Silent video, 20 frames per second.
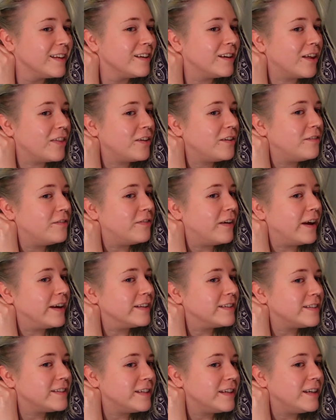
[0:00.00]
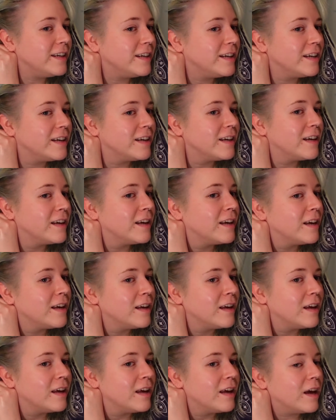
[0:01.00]
Nothing fancy.
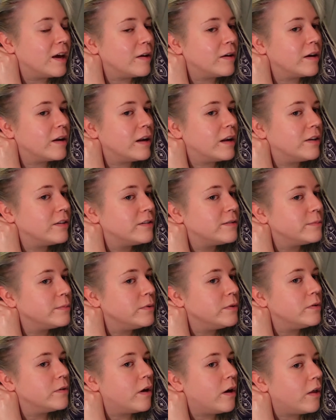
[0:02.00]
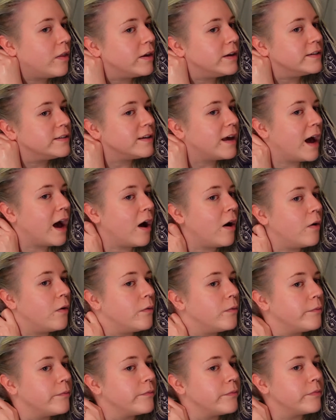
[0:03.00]
I'm gonna smooth all this out
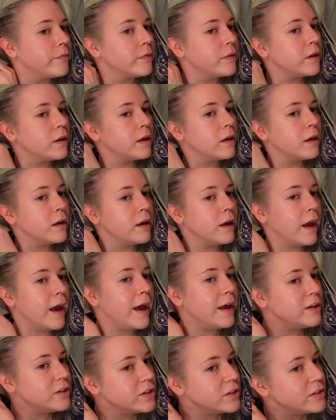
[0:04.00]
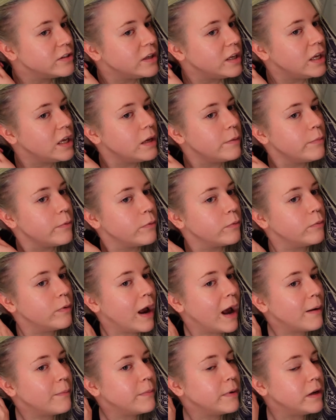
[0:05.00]
and just keep
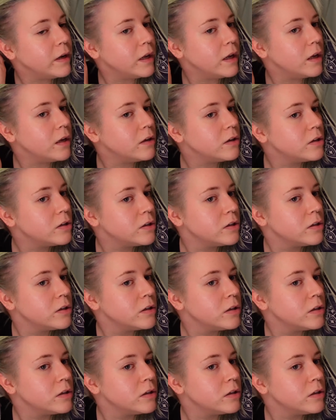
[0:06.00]
wrapping it.